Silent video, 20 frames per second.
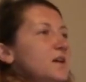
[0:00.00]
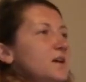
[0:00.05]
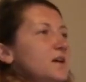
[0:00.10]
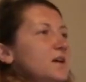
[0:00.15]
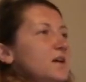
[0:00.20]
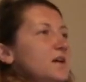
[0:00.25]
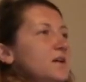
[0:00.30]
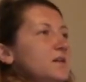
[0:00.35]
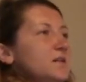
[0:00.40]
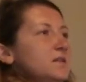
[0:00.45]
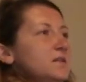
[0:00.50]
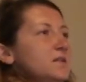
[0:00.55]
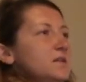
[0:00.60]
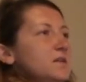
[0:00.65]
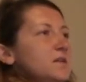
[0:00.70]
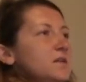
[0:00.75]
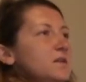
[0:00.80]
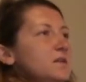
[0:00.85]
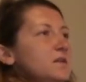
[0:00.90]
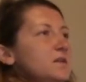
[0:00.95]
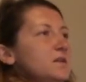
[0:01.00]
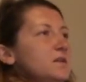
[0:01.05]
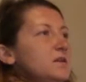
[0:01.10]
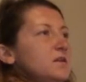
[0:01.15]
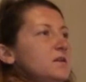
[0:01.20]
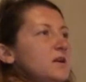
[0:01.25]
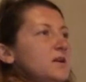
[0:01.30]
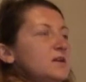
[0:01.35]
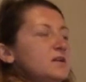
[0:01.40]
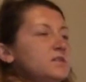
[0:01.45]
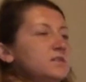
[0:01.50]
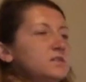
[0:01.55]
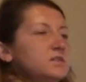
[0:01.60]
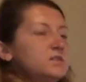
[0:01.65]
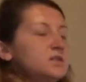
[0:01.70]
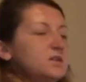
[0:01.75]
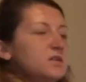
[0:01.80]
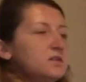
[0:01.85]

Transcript: and they in Ireland in